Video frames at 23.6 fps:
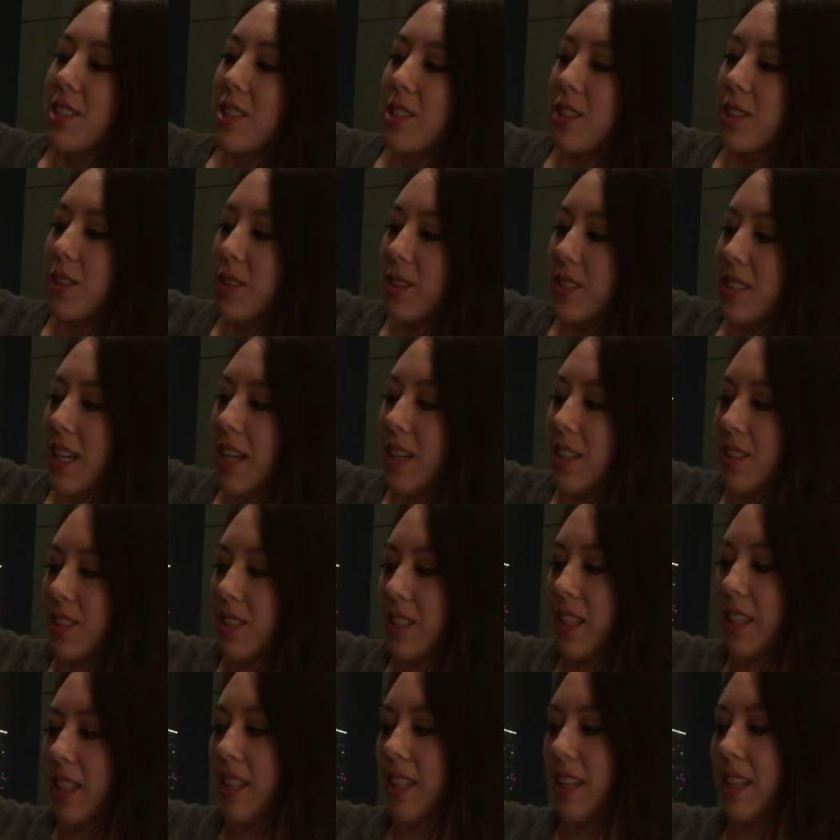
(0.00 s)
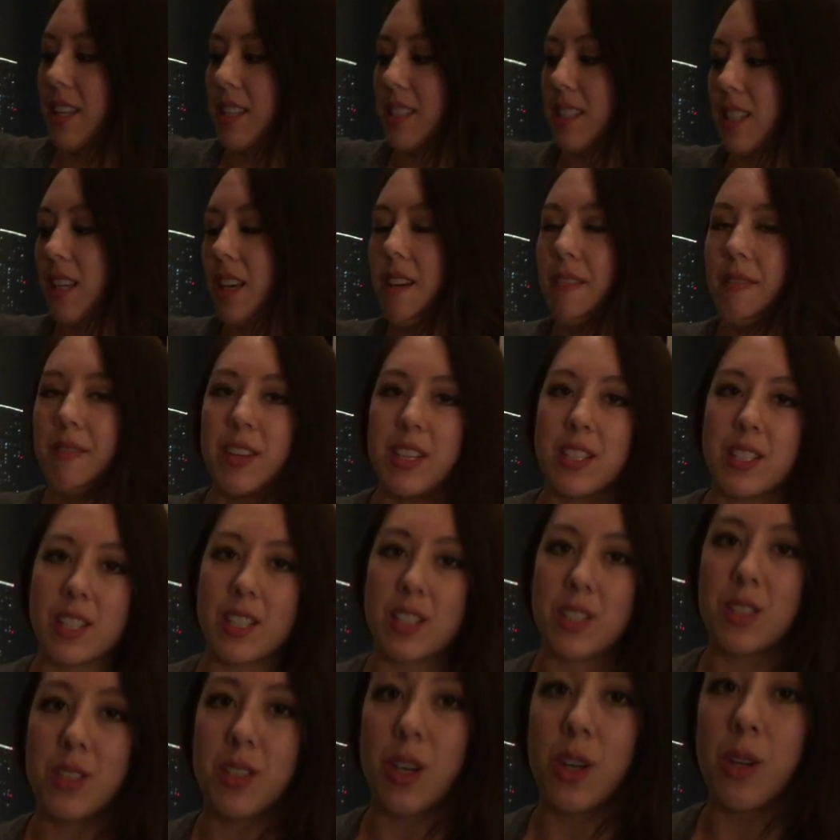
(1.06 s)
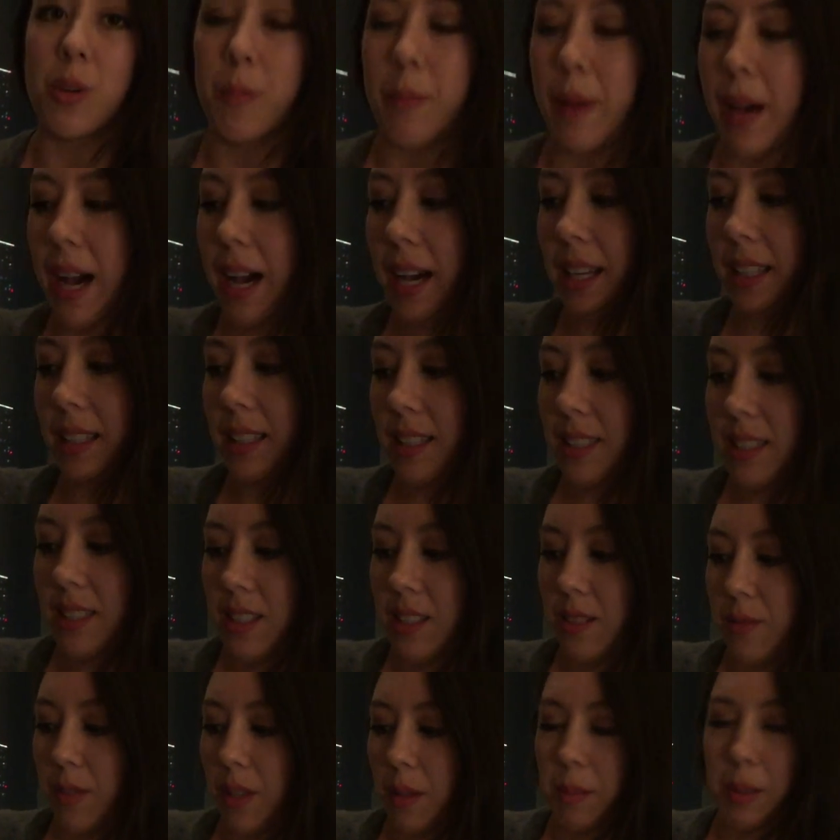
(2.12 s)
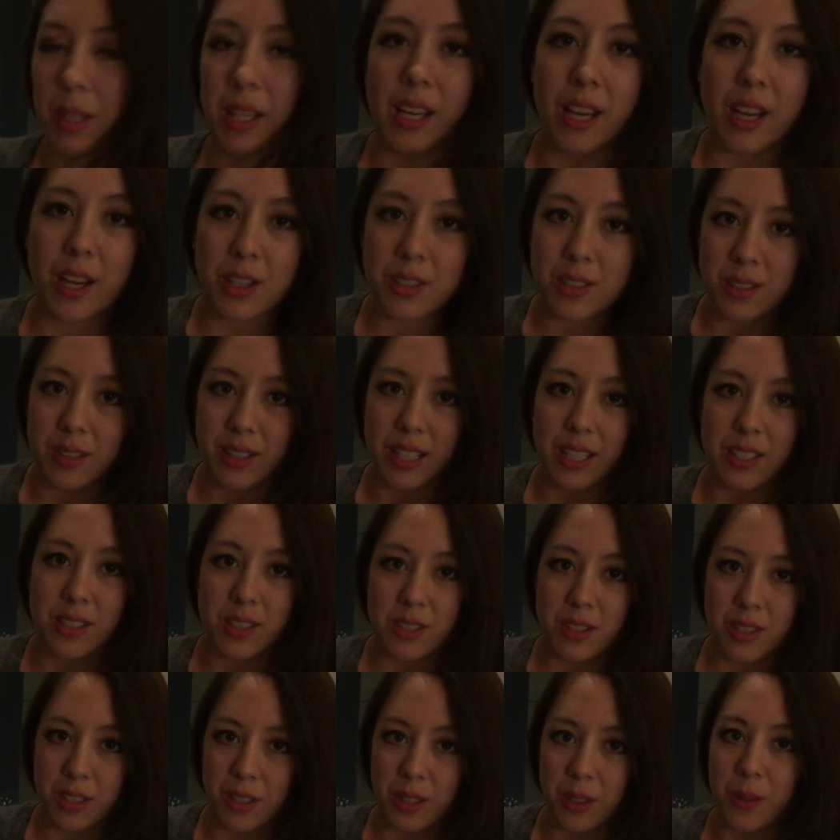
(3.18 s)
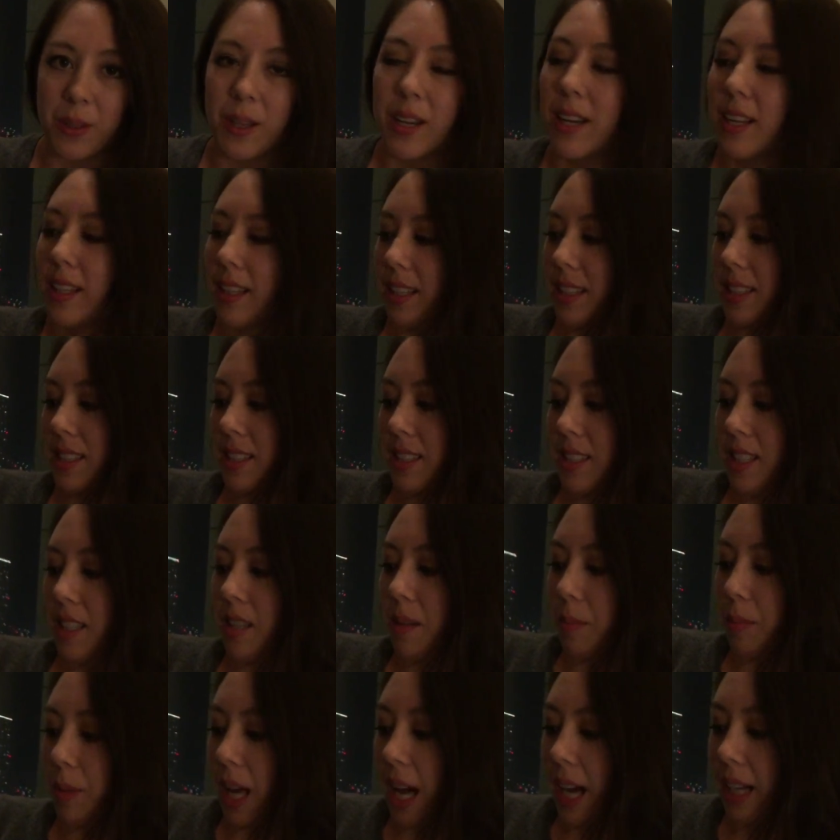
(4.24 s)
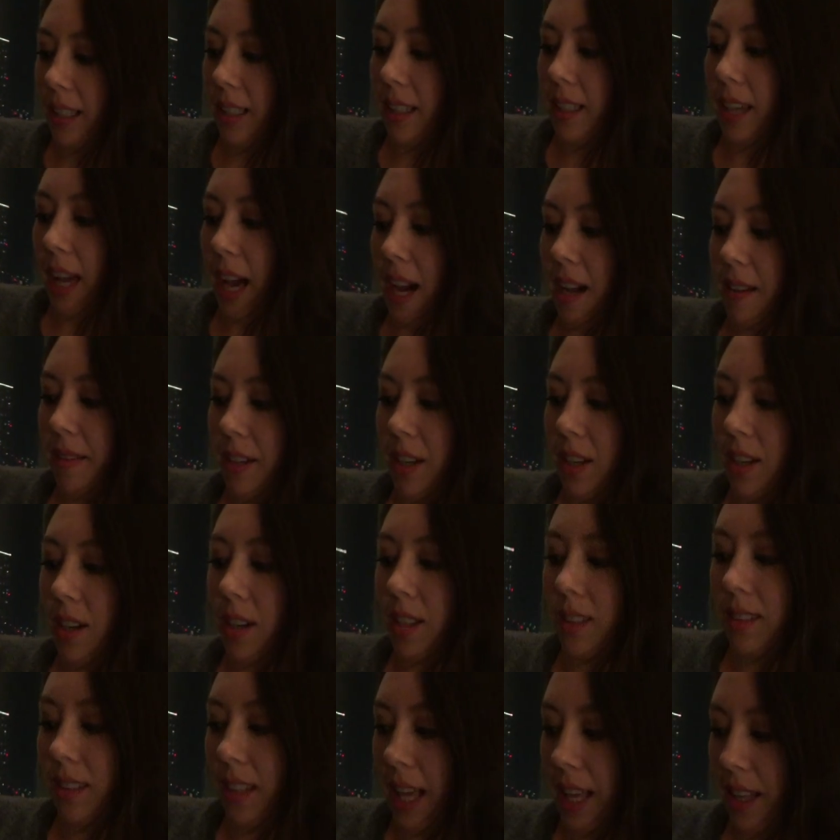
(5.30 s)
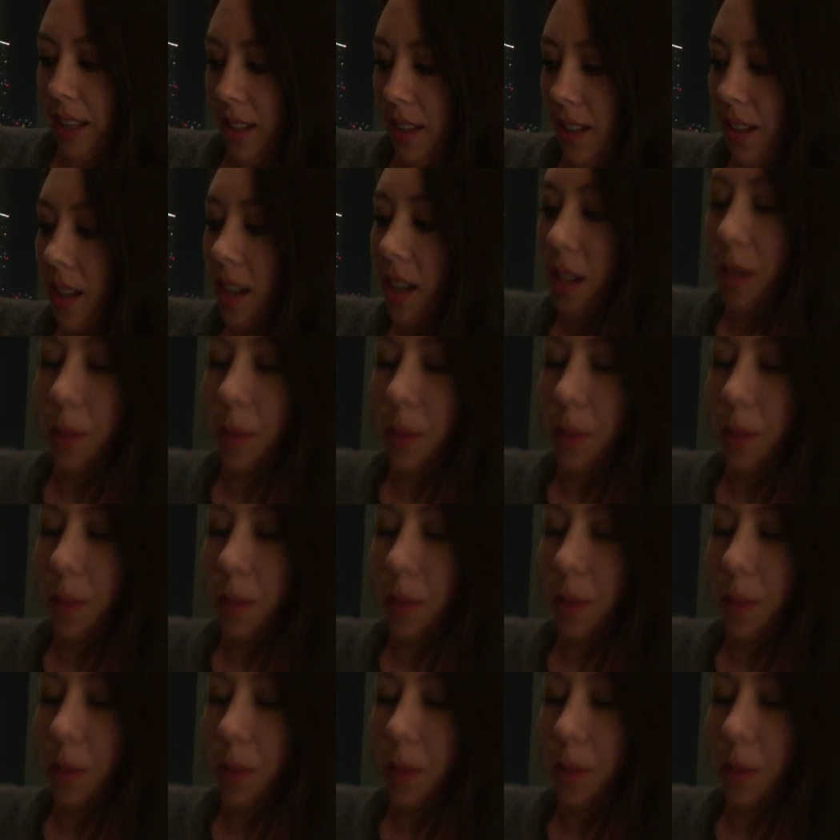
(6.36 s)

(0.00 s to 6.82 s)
So it's actually this vintage tote bag. This is from the year 2002. This is in a black caviar leather,